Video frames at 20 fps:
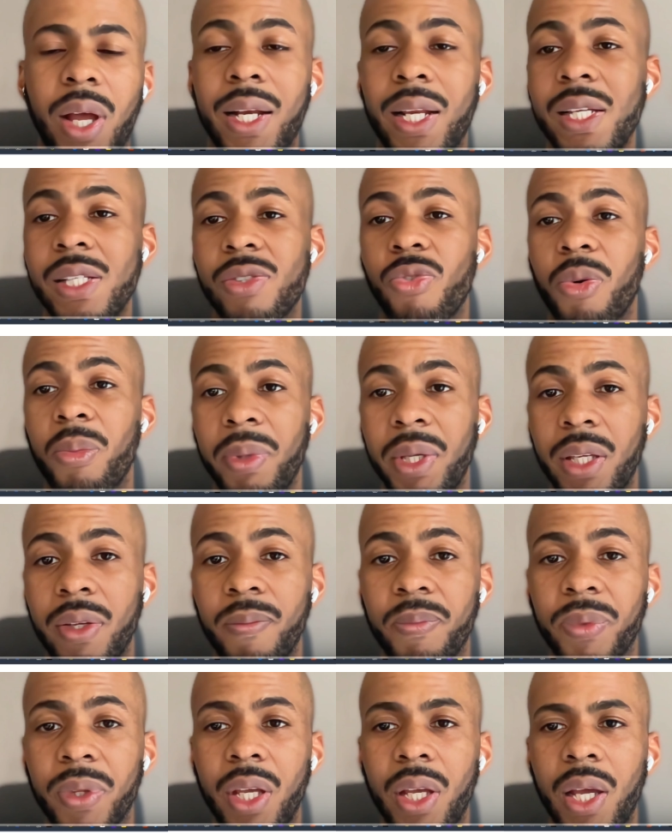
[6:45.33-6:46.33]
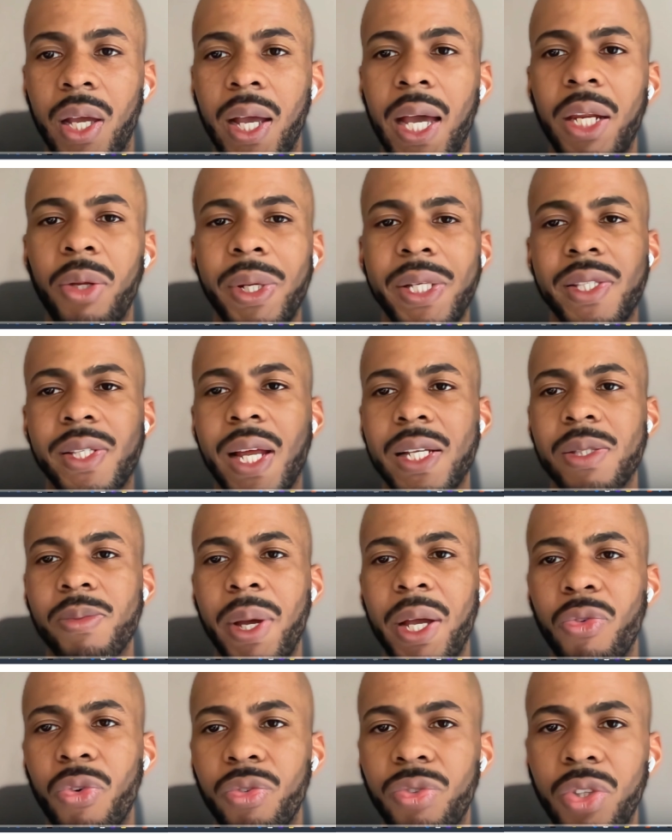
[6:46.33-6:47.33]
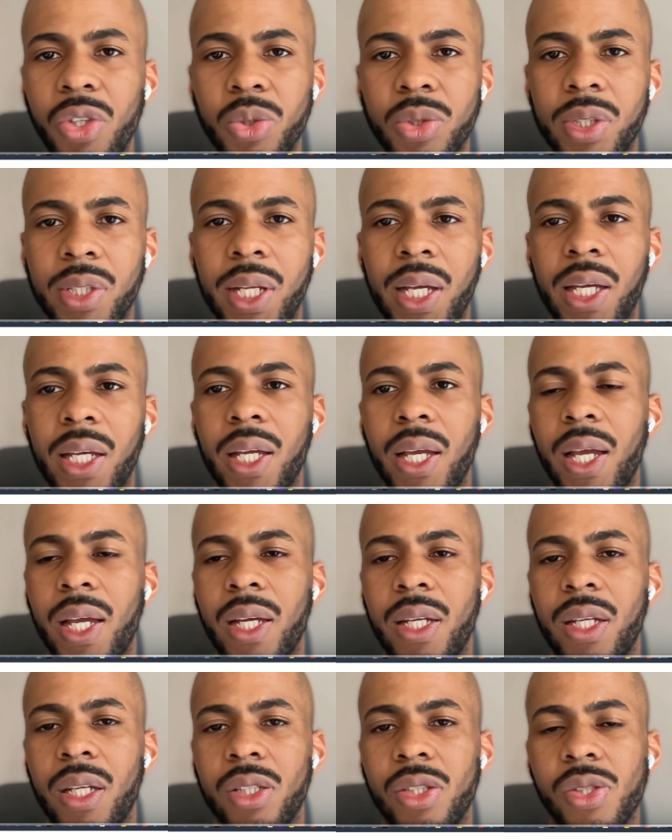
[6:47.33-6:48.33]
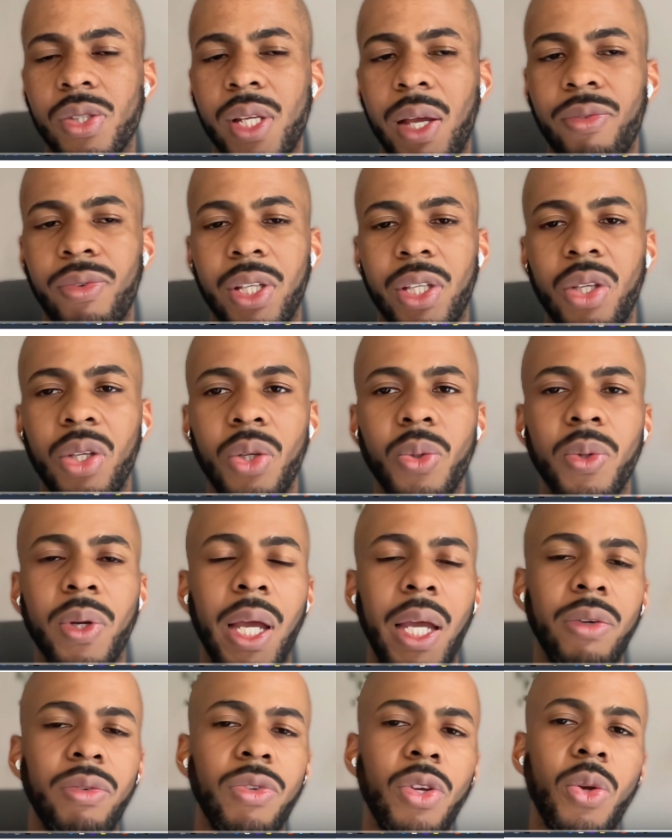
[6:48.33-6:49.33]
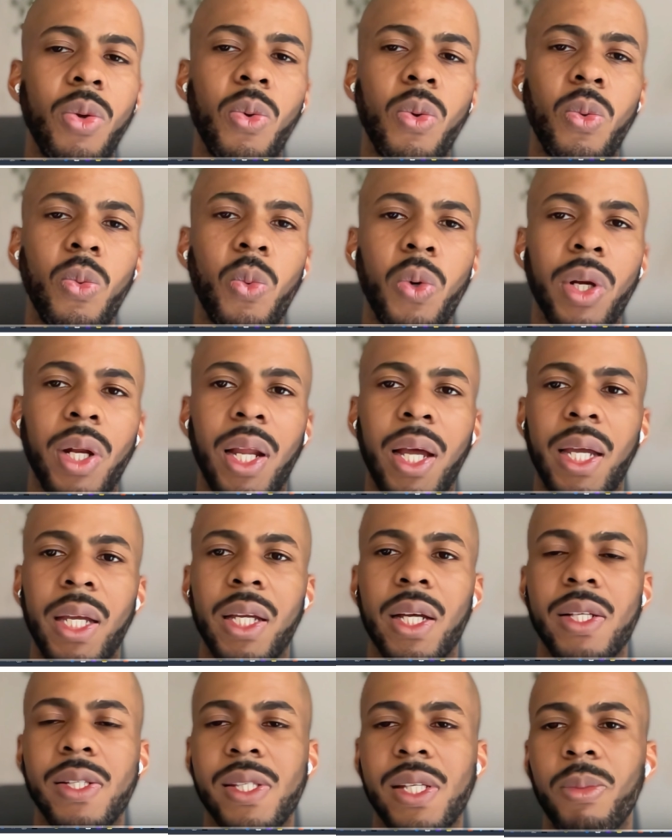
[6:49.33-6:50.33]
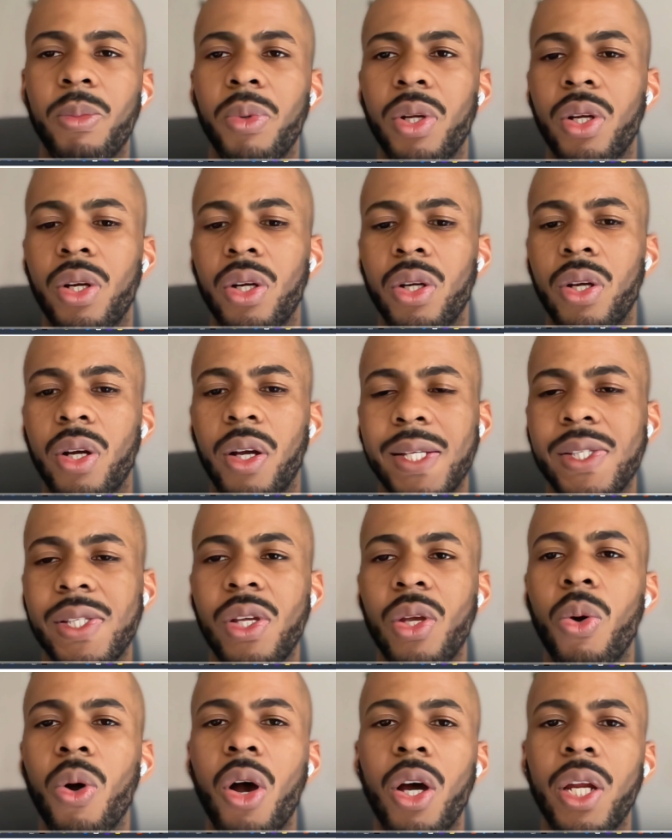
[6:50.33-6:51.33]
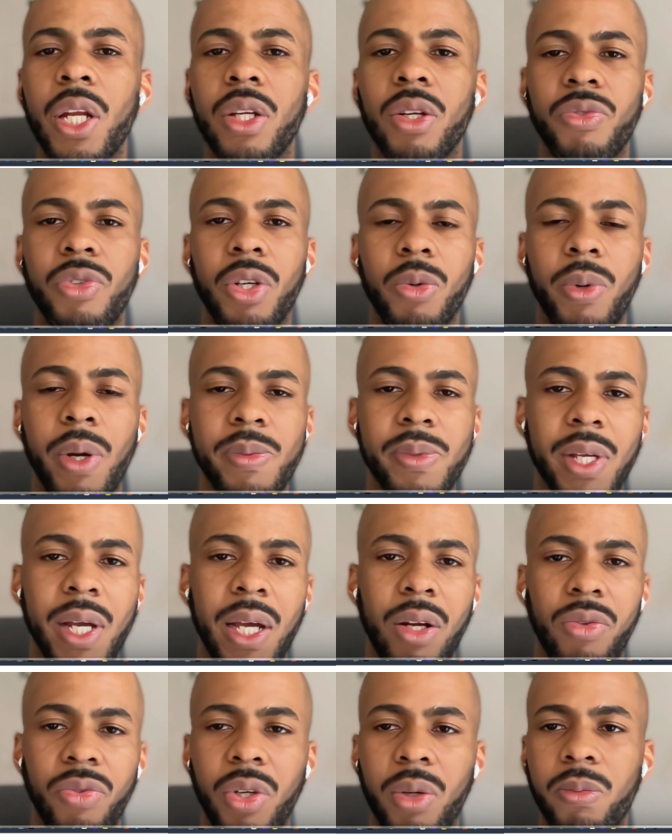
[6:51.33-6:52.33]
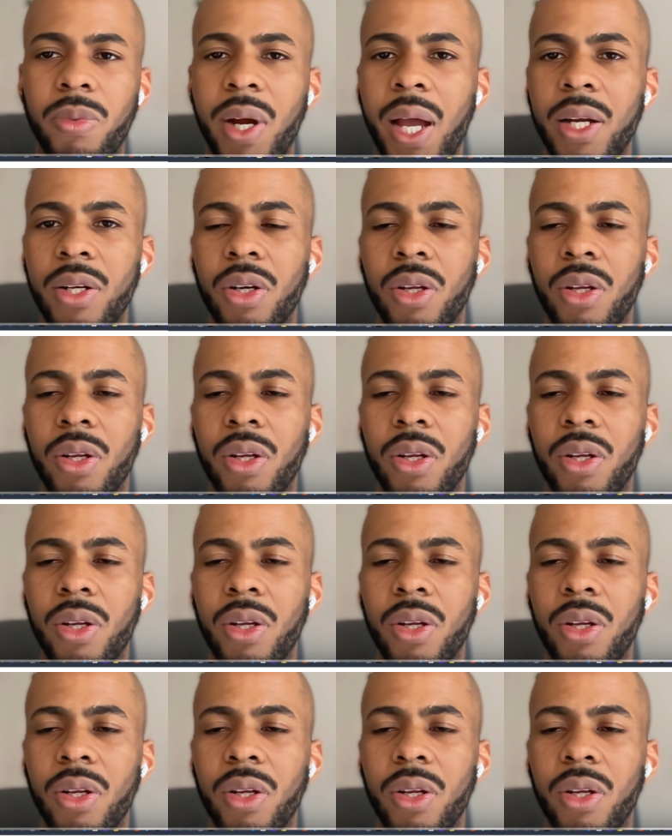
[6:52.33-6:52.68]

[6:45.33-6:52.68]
at least for me. Anyways, that's my review today and just FAQ. If you would like a similar SEO audit of your website, of your brand